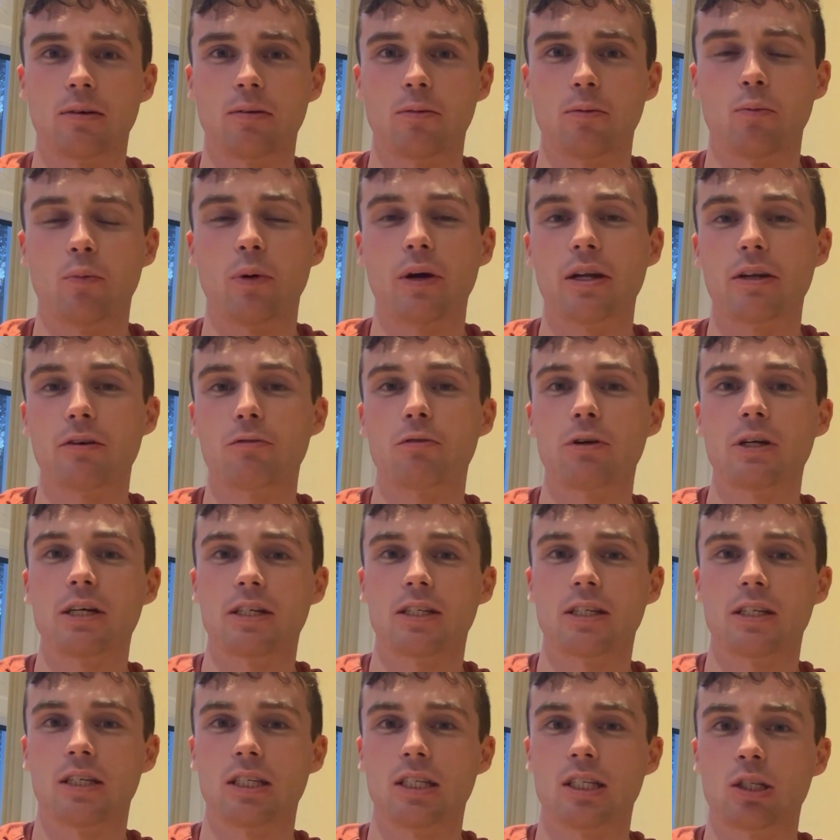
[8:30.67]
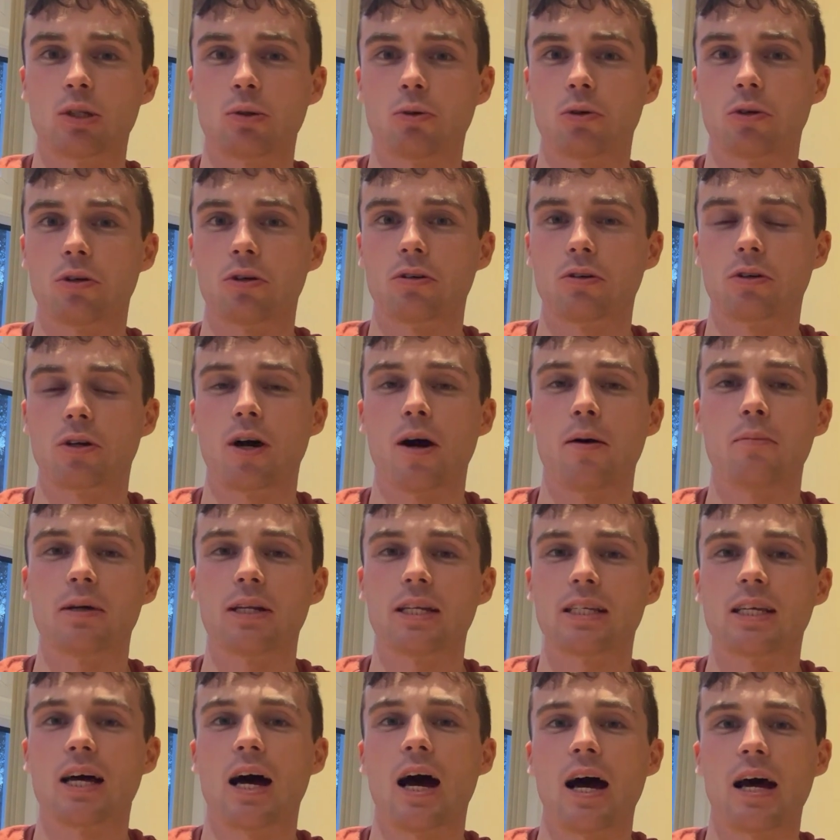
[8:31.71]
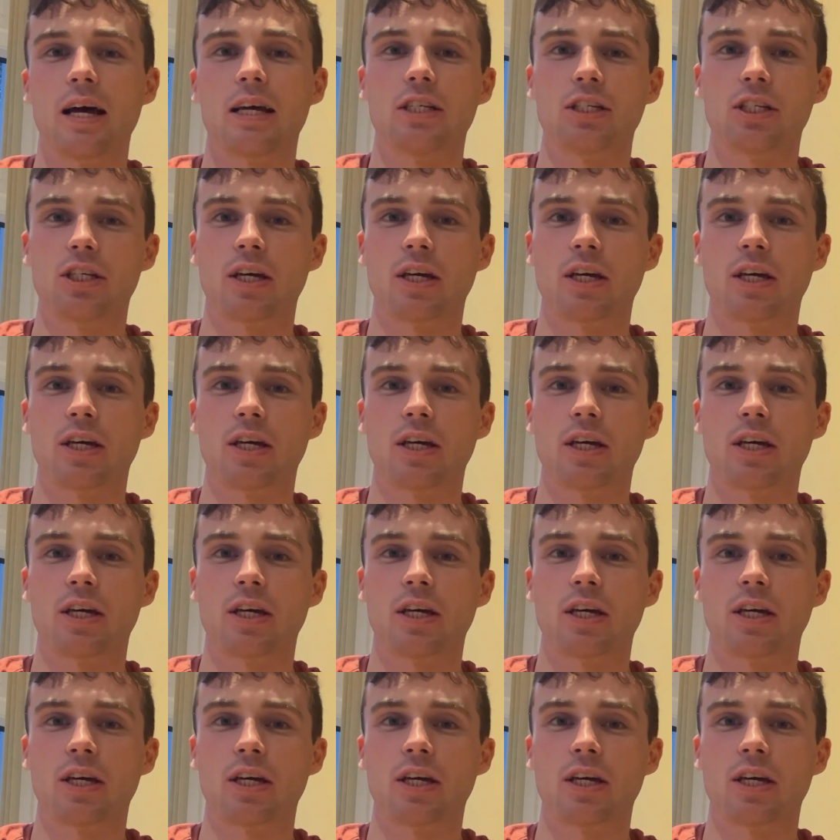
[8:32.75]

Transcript: winning races or coming as high as